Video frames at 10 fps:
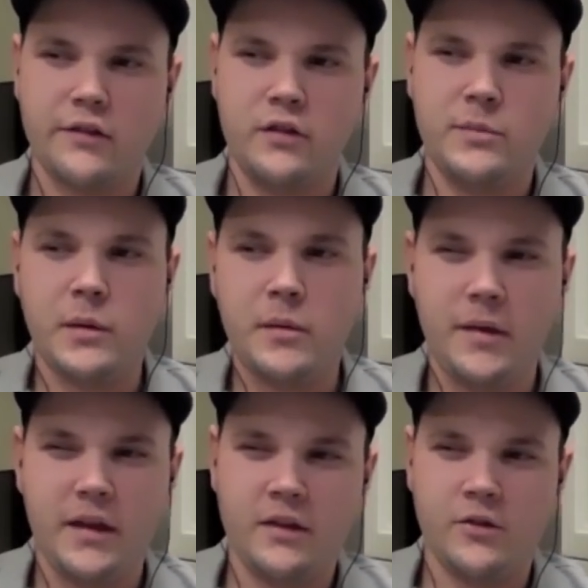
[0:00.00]
So you probably
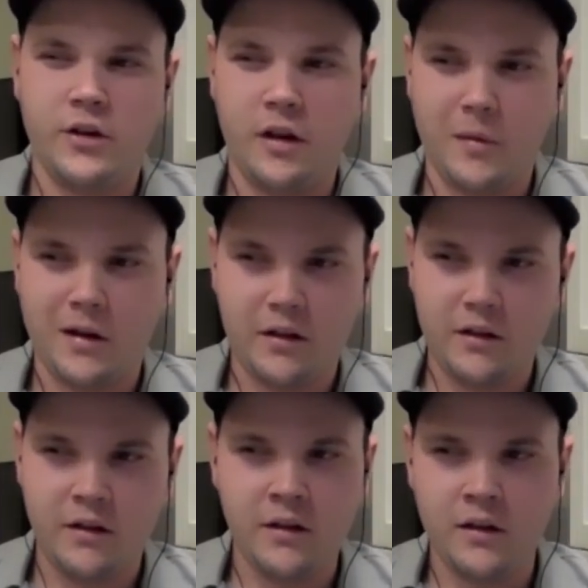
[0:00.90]
began trading
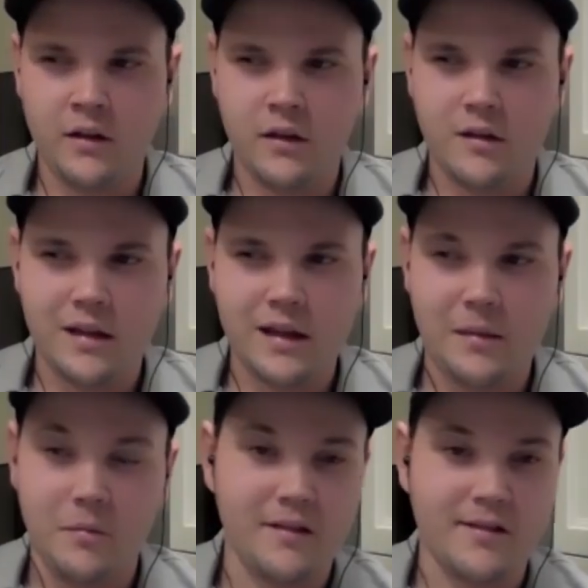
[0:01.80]
manually.
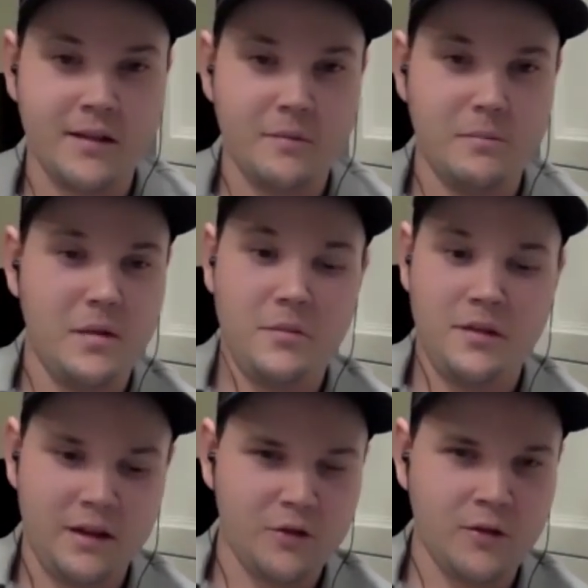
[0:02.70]
I'm guessing maybe
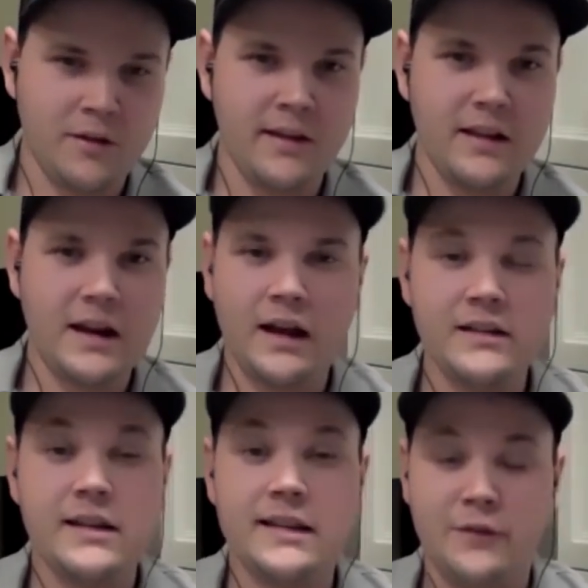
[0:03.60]
day trading. Then
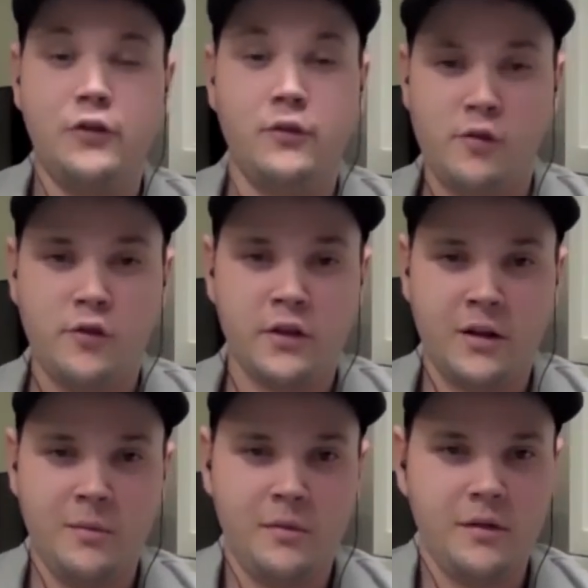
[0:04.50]
how did that evolve over
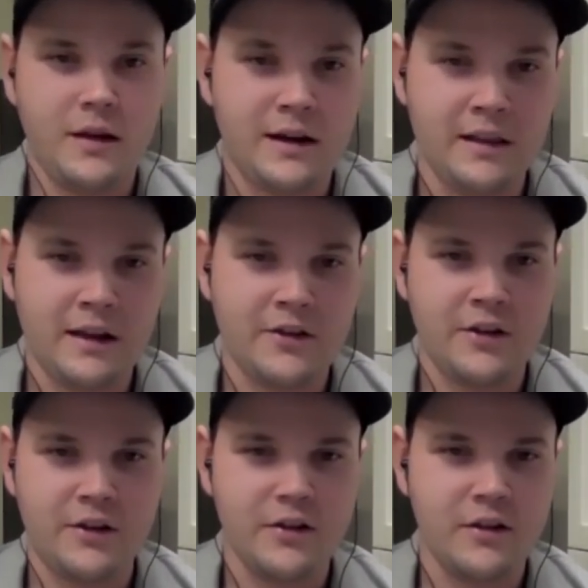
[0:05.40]
time? How did that
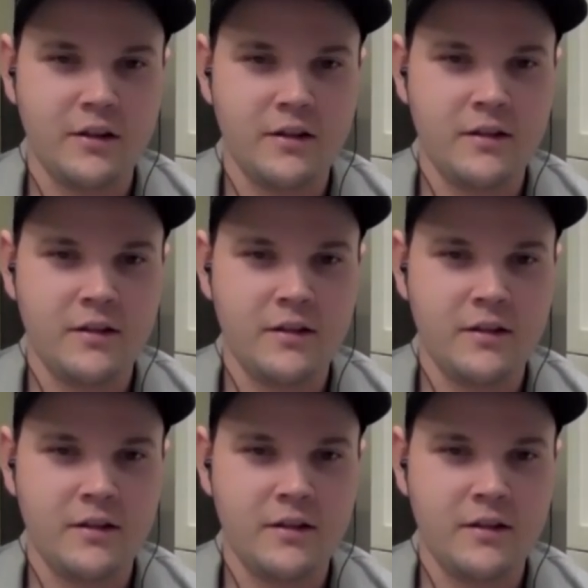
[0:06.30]
change?